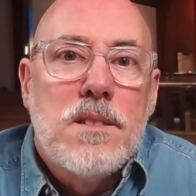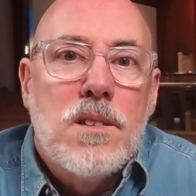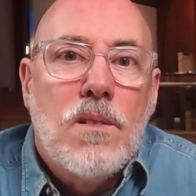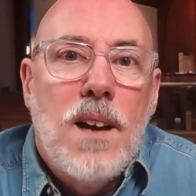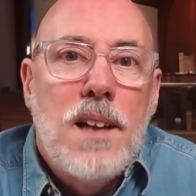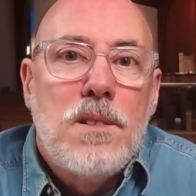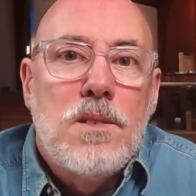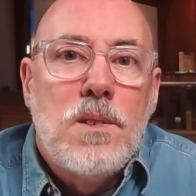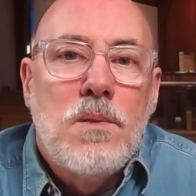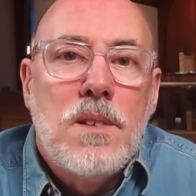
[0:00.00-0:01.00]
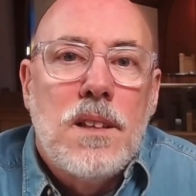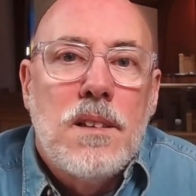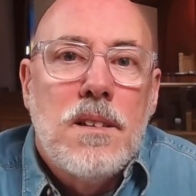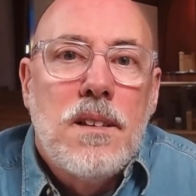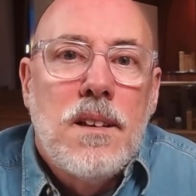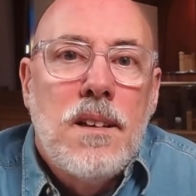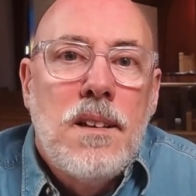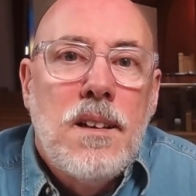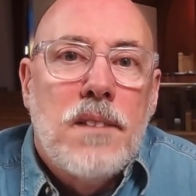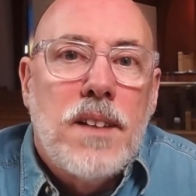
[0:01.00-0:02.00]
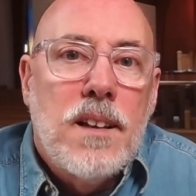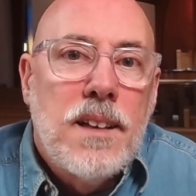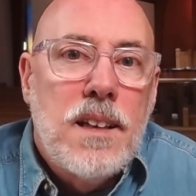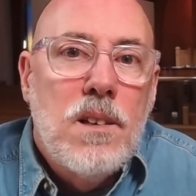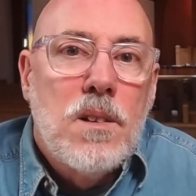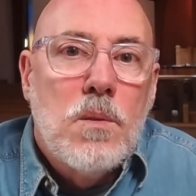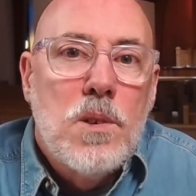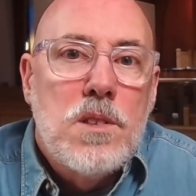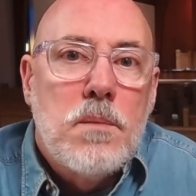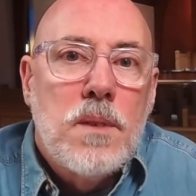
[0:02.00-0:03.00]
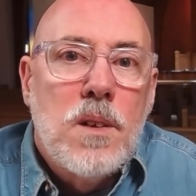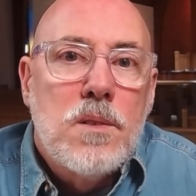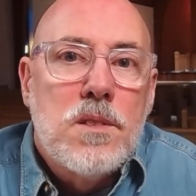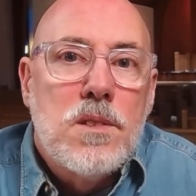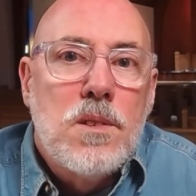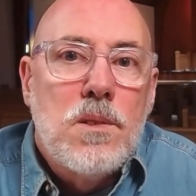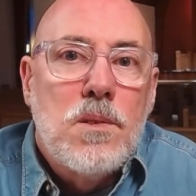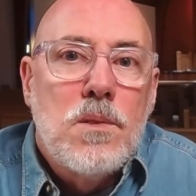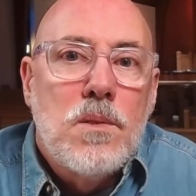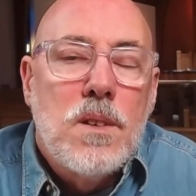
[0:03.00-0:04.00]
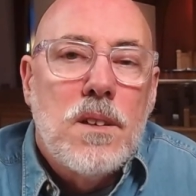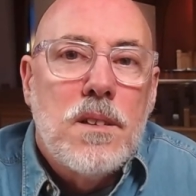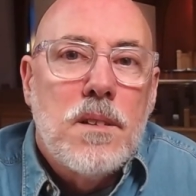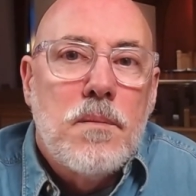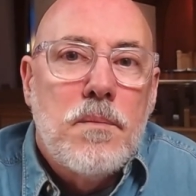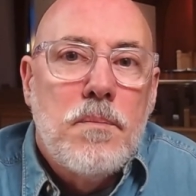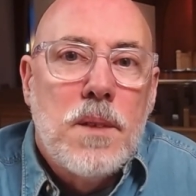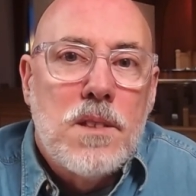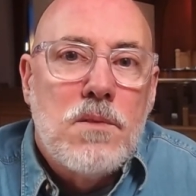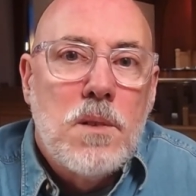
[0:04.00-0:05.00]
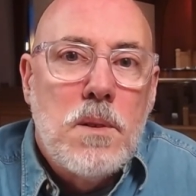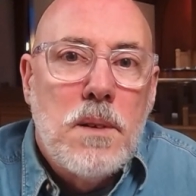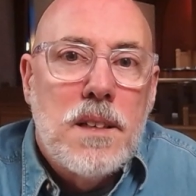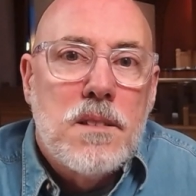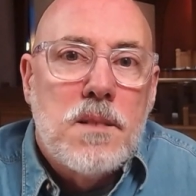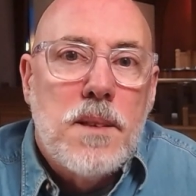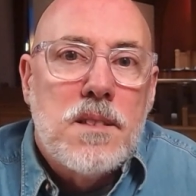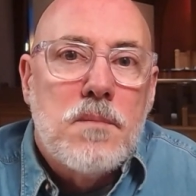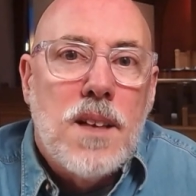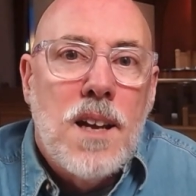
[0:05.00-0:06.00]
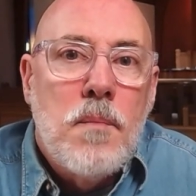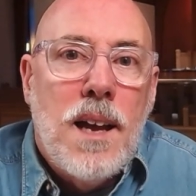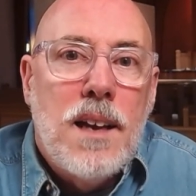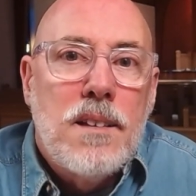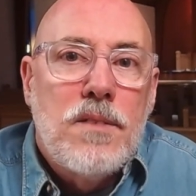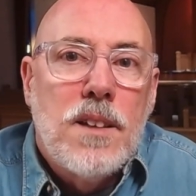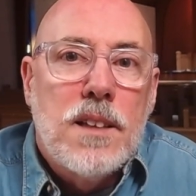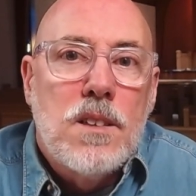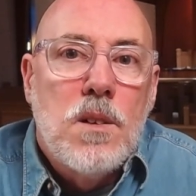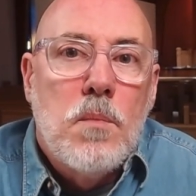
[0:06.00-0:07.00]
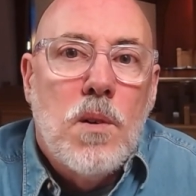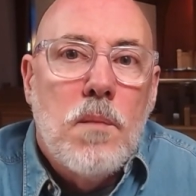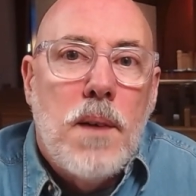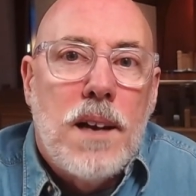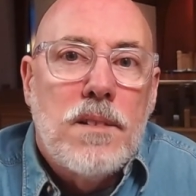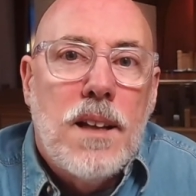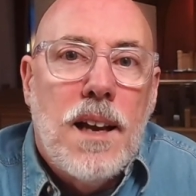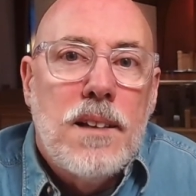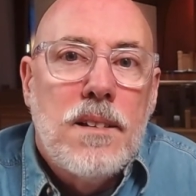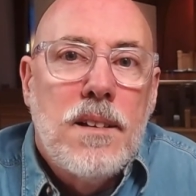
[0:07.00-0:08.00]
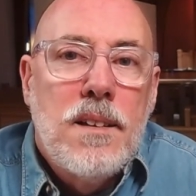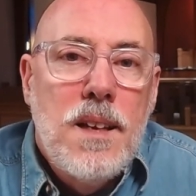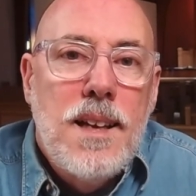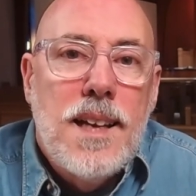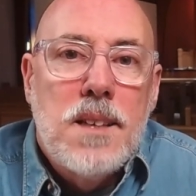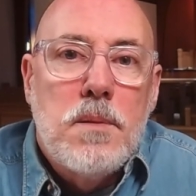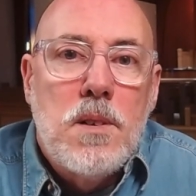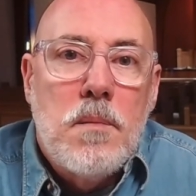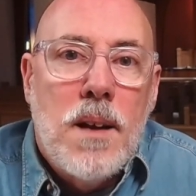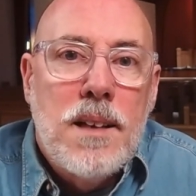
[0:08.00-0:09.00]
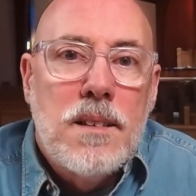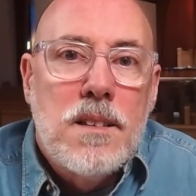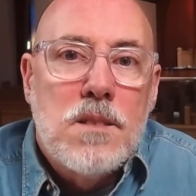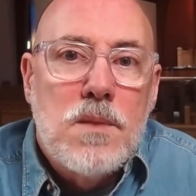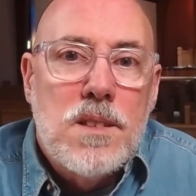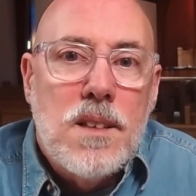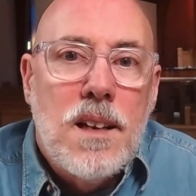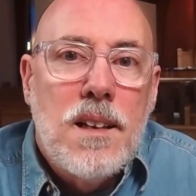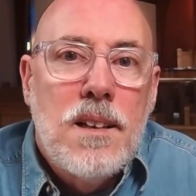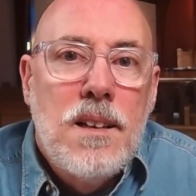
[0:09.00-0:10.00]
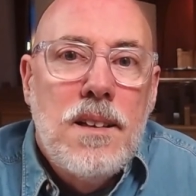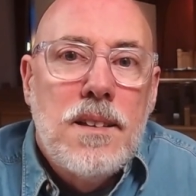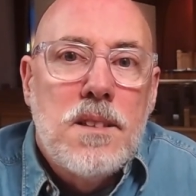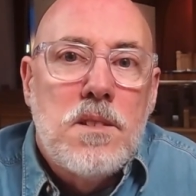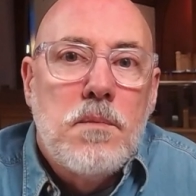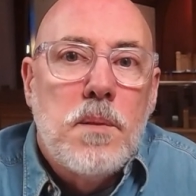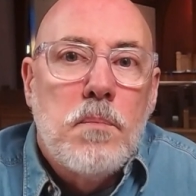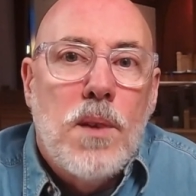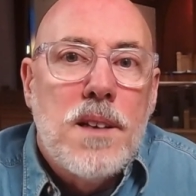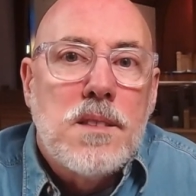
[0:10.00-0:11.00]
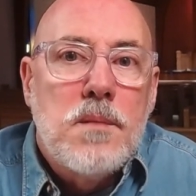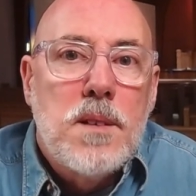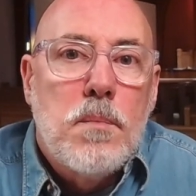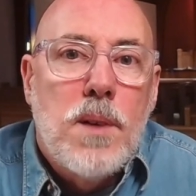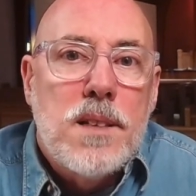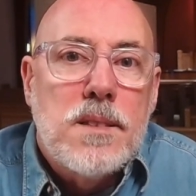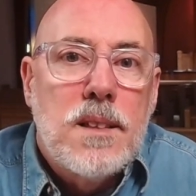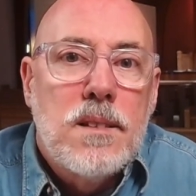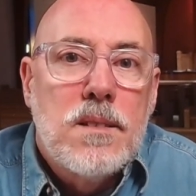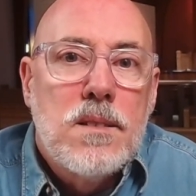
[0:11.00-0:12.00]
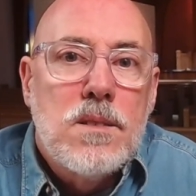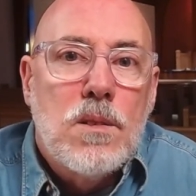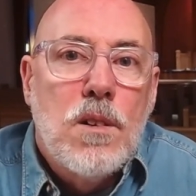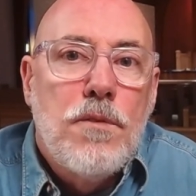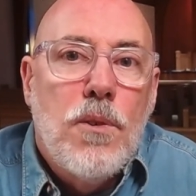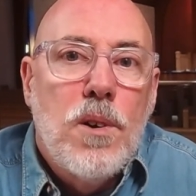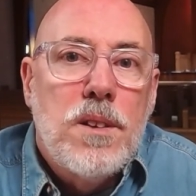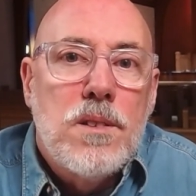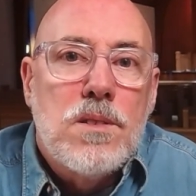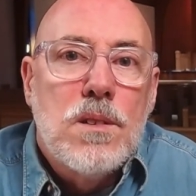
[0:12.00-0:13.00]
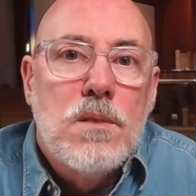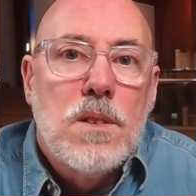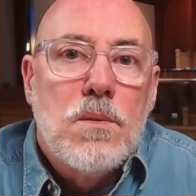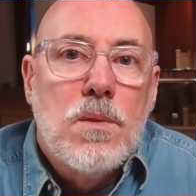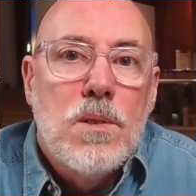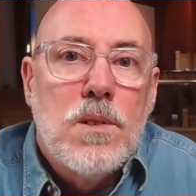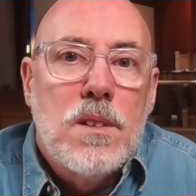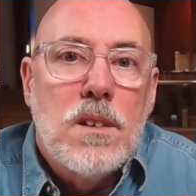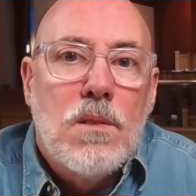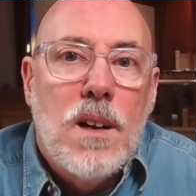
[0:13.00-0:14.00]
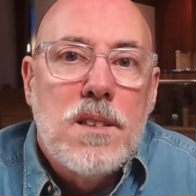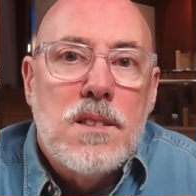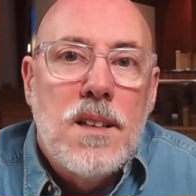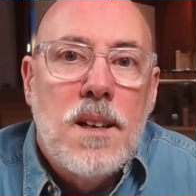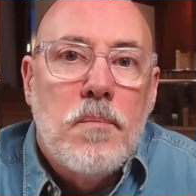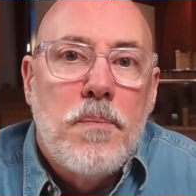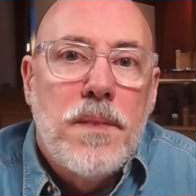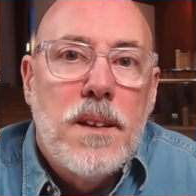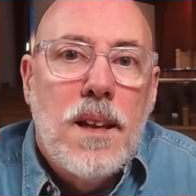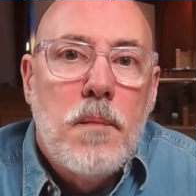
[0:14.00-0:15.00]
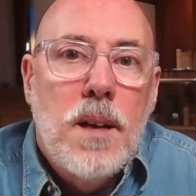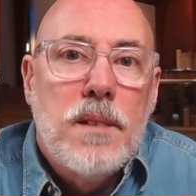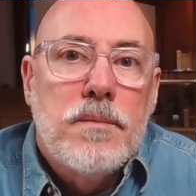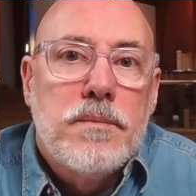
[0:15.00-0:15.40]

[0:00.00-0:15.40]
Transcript: So glad you tuned in. I've got a link here in the worship notes to uh, the ministry we went and spent some time at if you'd like to know more about that and to be reminded, as we say, that you've been blessed to be a blessing. So go forth and serve the world in Christ's name. Amen.